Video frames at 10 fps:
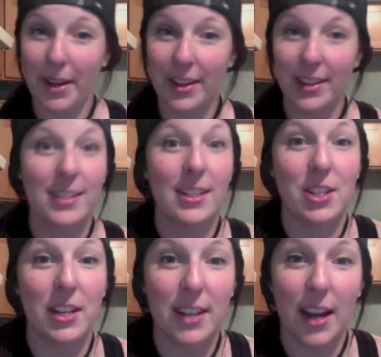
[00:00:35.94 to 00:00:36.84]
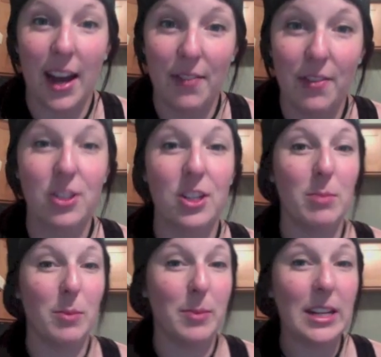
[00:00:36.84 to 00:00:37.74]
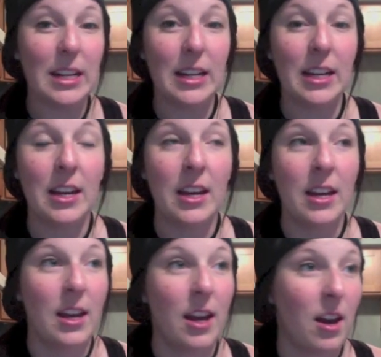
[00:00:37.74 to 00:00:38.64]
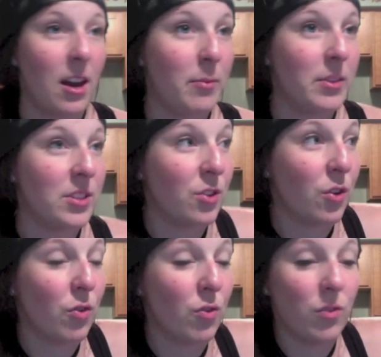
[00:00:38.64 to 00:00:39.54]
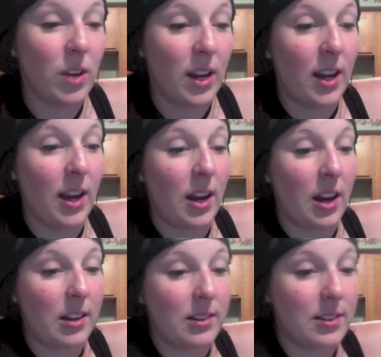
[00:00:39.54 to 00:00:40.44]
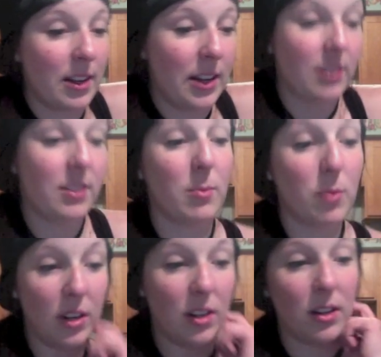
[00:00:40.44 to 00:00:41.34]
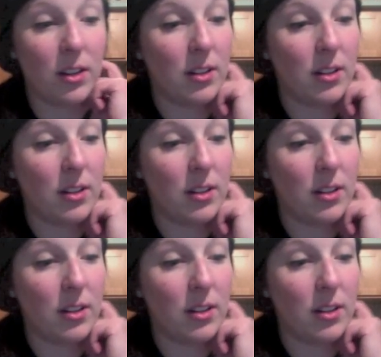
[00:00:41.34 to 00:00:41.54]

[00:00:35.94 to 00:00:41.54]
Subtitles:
Such as a high functioning BPD is known as like someone